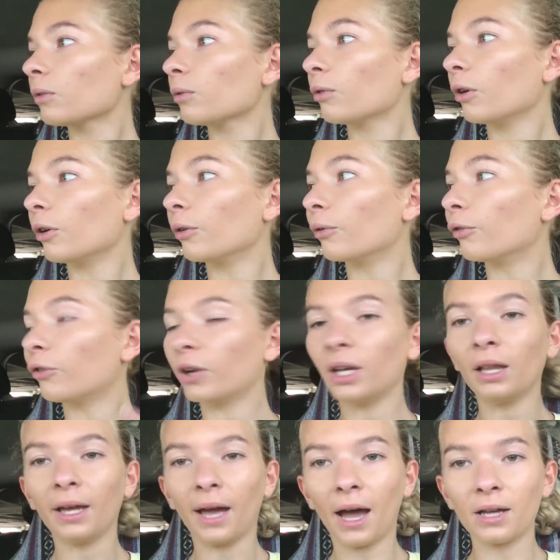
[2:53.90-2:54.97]
For free,
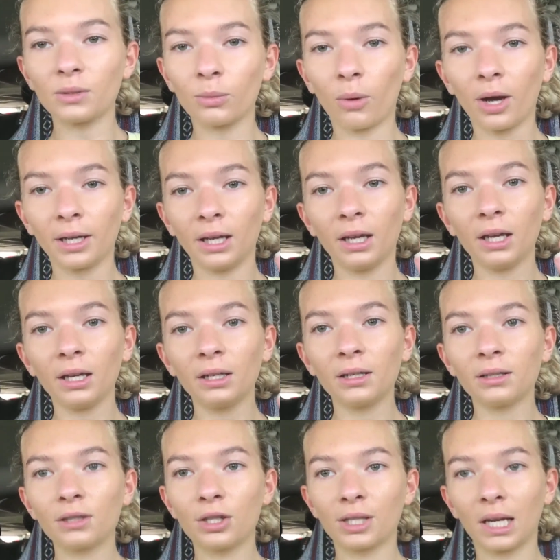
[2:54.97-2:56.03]
like, as we're walking
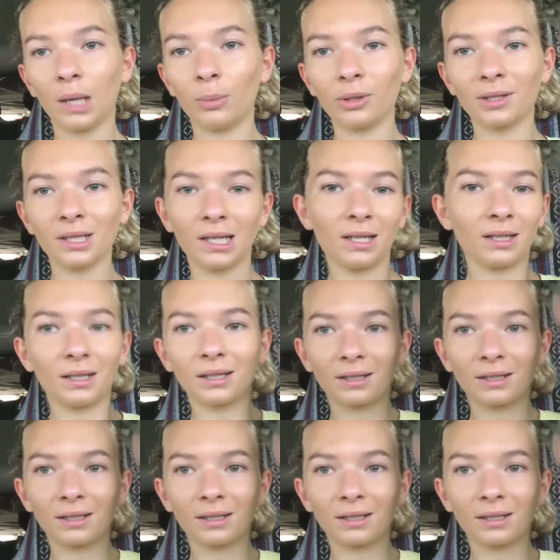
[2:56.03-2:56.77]
in, to keep us, like,